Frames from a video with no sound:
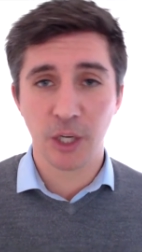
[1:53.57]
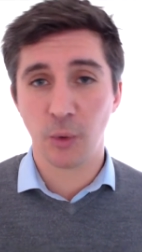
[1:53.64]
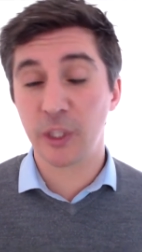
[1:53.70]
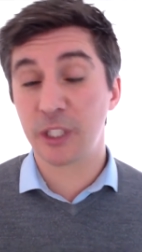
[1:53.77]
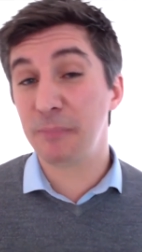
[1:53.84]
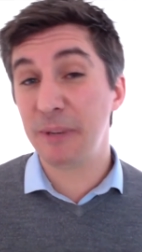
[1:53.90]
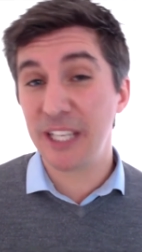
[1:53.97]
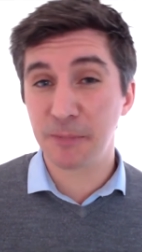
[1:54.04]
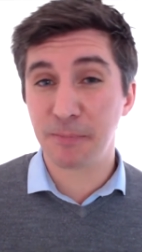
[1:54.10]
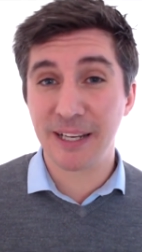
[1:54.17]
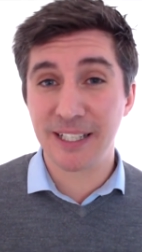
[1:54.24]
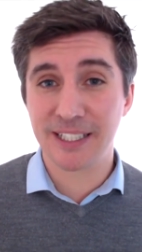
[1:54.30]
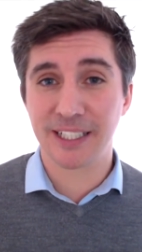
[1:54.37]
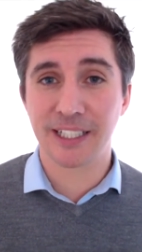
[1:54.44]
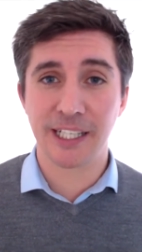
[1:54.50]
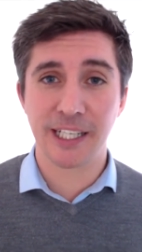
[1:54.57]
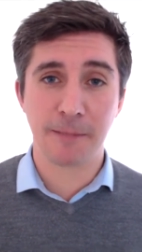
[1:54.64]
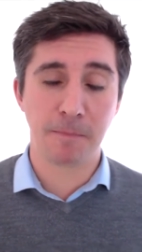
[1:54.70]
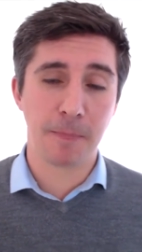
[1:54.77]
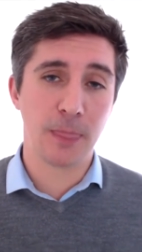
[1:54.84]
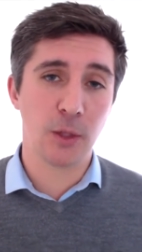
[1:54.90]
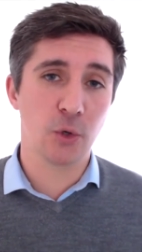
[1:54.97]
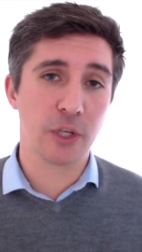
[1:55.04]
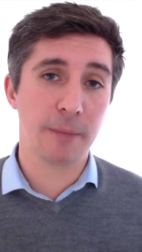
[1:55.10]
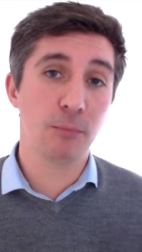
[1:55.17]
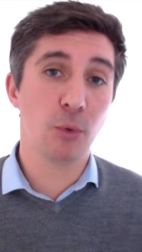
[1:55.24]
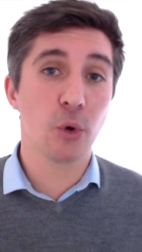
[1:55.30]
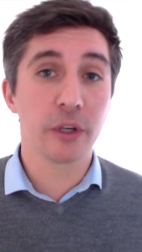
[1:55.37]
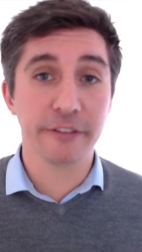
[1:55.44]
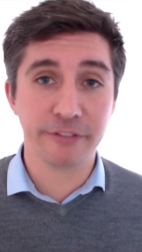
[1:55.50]
which means basically you'll get
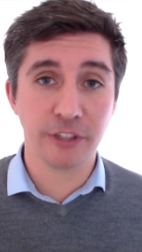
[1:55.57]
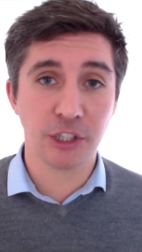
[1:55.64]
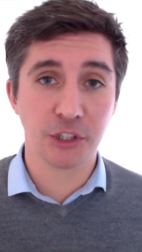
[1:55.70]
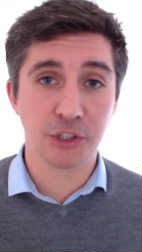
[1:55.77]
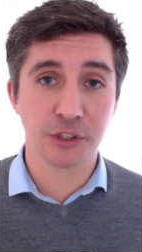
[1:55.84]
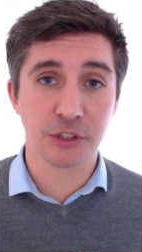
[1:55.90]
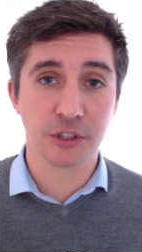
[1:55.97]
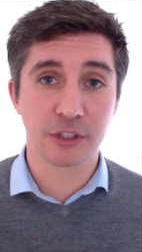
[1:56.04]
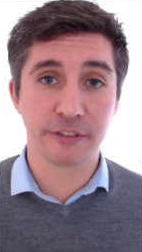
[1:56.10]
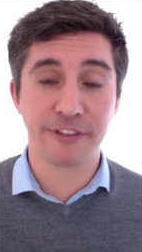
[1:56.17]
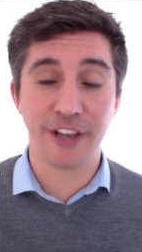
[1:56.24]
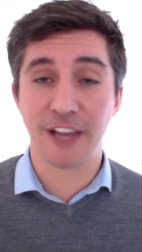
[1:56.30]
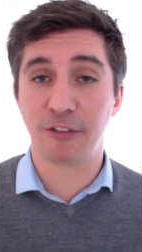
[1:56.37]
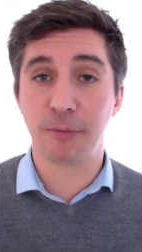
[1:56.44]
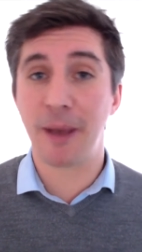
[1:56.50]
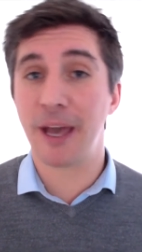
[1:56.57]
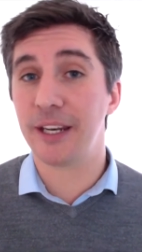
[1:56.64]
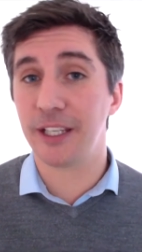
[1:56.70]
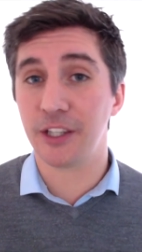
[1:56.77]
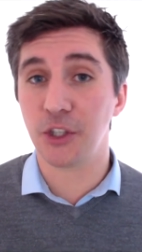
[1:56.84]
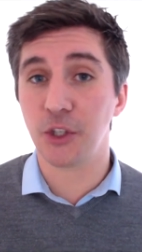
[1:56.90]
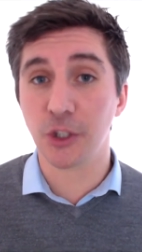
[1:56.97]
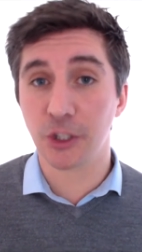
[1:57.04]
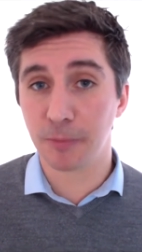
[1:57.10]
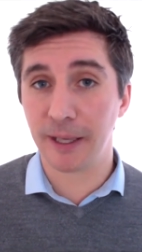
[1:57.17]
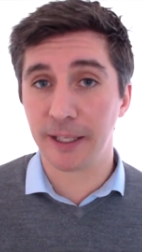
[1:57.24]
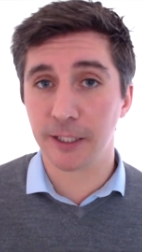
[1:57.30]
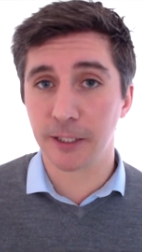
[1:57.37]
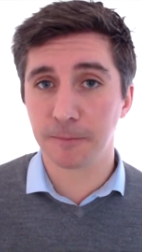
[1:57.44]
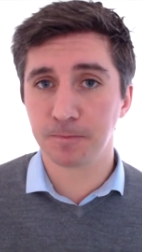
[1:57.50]
more conversions for every penny that you
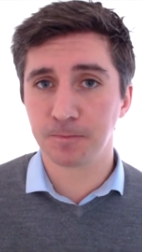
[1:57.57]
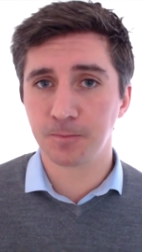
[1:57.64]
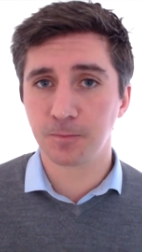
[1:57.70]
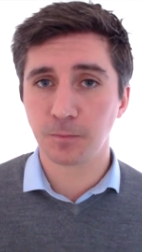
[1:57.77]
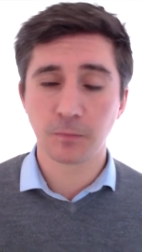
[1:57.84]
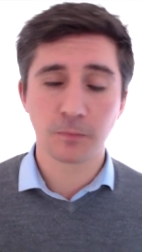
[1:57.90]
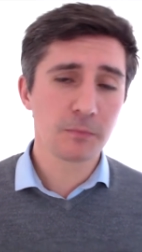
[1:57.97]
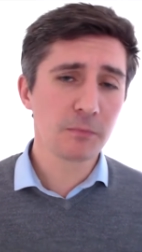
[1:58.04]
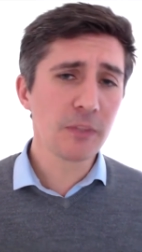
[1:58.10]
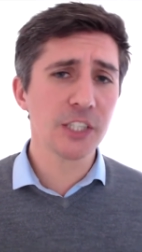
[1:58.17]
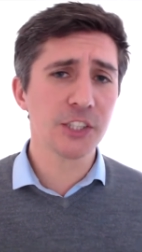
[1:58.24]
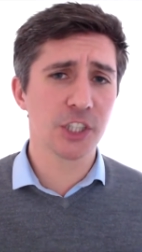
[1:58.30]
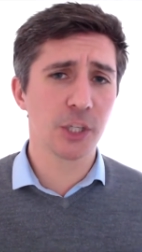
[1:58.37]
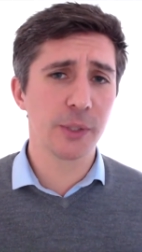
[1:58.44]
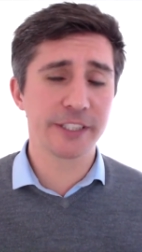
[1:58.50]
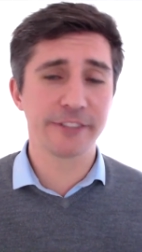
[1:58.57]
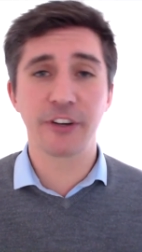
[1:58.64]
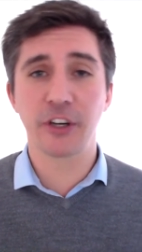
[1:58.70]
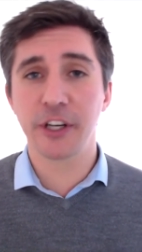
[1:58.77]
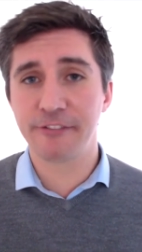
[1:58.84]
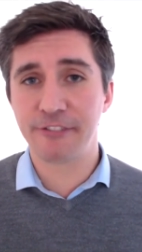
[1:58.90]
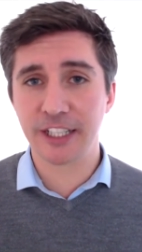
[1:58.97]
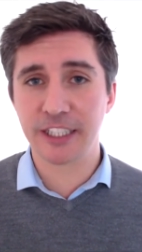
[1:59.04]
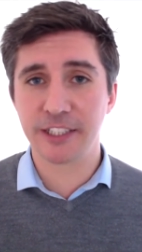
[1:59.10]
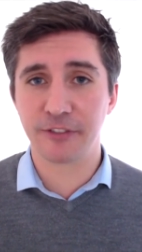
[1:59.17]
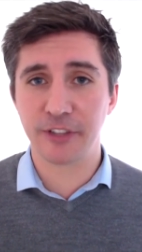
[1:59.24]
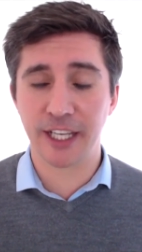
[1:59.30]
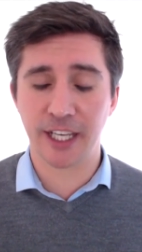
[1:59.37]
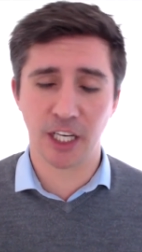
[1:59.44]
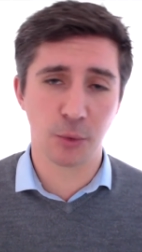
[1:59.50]
spend. So it's a very effective
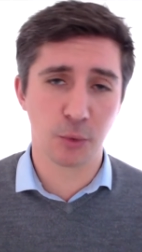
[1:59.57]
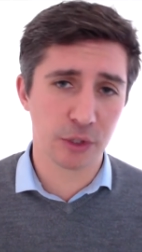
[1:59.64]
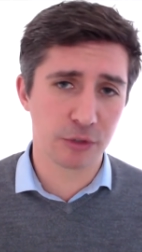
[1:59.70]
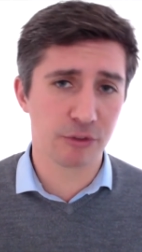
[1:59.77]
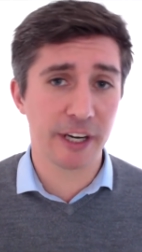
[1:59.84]
thing, and I would